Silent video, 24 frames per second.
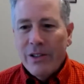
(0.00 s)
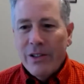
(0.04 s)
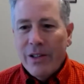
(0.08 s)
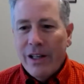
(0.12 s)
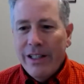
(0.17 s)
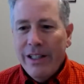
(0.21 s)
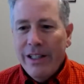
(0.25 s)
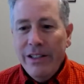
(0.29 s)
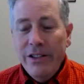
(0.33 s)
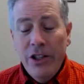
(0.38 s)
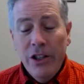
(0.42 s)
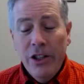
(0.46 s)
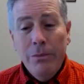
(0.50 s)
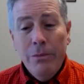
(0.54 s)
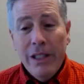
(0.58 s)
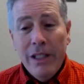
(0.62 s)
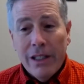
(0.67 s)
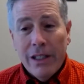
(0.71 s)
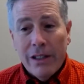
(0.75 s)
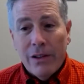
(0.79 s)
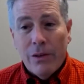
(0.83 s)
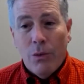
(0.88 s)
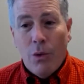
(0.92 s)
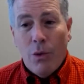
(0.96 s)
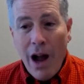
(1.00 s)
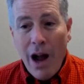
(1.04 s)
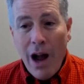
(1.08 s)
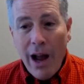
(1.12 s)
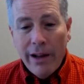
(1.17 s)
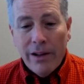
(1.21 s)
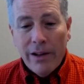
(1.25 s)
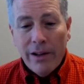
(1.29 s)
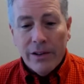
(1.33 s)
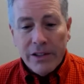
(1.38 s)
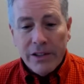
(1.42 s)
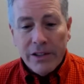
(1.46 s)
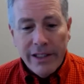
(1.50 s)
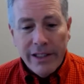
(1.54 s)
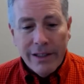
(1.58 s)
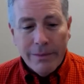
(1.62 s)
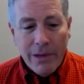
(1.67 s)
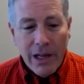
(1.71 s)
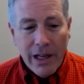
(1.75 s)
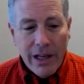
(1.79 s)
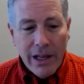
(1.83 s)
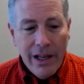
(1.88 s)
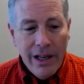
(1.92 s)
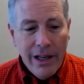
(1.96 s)
So it took me a while to get
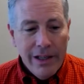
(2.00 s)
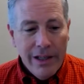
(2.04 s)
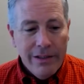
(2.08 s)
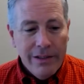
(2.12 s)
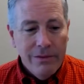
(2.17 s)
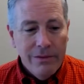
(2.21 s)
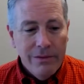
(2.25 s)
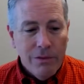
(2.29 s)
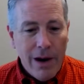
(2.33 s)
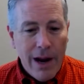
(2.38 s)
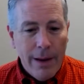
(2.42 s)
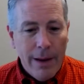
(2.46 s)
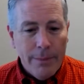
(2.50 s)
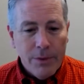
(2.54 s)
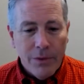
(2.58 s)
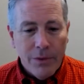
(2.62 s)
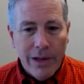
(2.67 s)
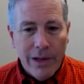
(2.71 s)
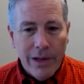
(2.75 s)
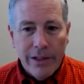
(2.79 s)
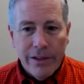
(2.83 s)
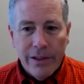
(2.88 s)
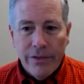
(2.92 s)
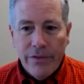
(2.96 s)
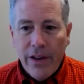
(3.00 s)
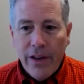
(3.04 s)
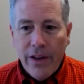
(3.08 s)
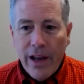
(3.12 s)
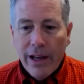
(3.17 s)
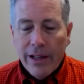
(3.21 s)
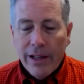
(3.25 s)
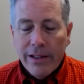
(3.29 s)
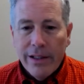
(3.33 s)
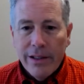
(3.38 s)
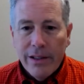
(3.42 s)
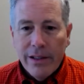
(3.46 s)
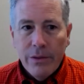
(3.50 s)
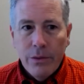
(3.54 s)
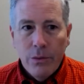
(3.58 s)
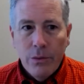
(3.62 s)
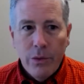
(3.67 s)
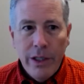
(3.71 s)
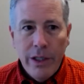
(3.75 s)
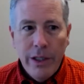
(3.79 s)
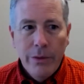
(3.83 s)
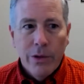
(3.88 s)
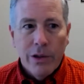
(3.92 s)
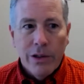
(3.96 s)
my head wrapped around the fact that
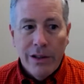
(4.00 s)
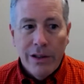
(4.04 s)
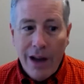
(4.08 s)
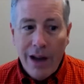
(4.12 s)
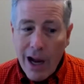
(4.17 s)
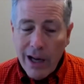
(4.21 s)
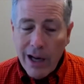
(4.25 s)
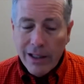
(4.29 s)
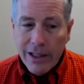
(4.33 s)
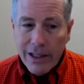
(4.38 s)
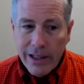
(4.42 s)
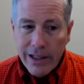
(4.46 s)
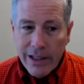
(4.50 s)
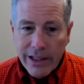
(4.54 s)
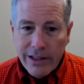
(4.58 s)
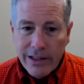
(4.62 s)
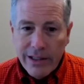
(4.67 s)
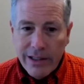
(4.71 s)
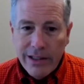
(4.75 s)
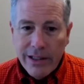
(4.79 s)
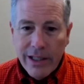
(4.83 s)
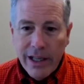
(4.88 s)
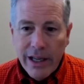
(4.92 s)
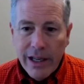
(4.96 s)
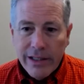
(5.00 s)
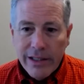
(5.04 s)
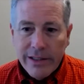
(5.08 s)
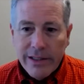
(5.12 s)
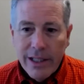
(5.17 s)
we were not connecting to